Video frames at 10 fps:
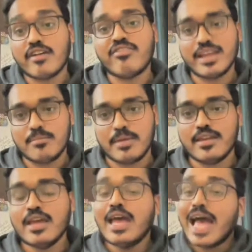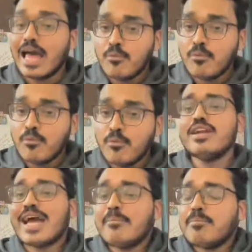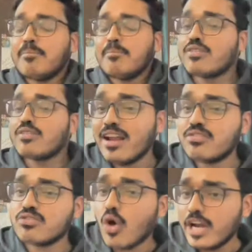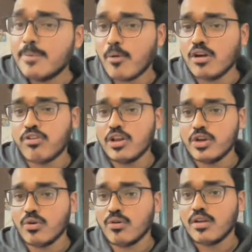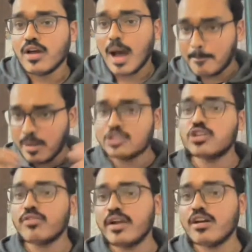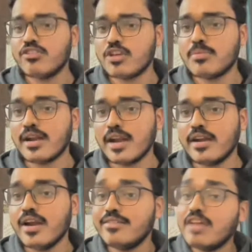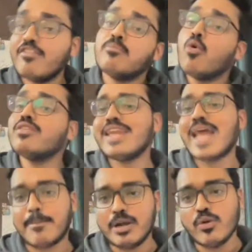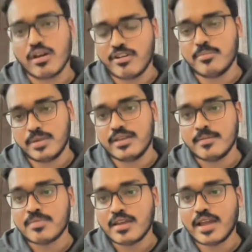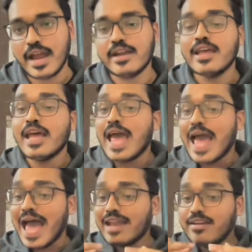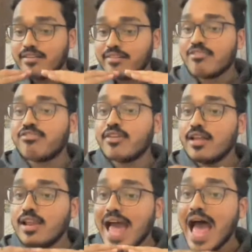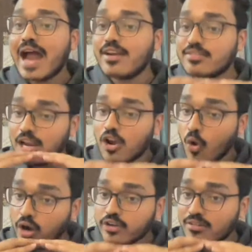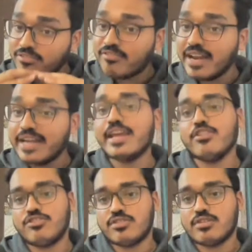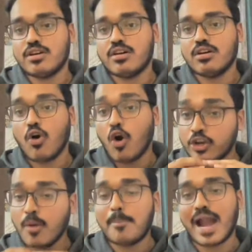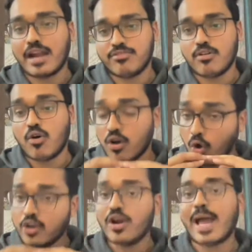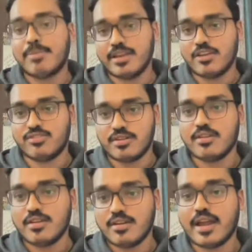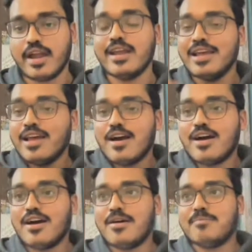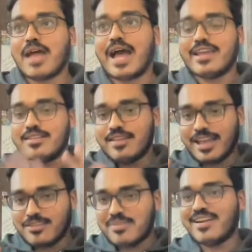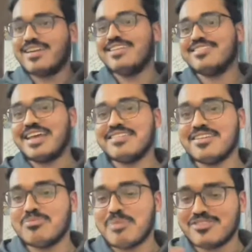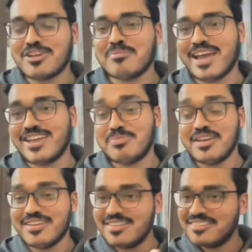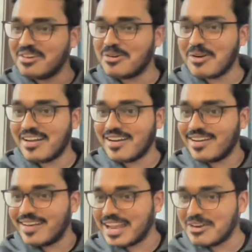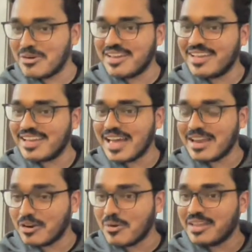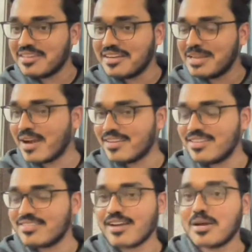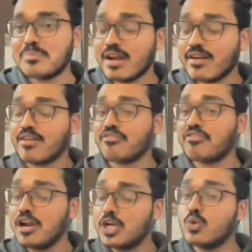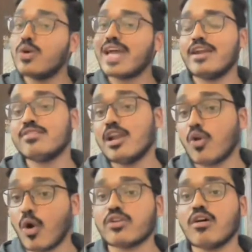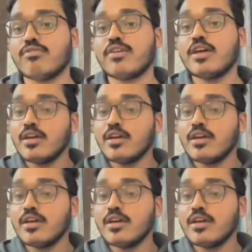referring me? And most of the time, because I had a solid portfolio, a bunch of internships that I did, they were more than happy to refer me, right? And referral adds a lot of weightage on your platform, on your application, right? I can explicitly say this based on my experience, recruiting and growing the team at the startup, that referral do carries a lot of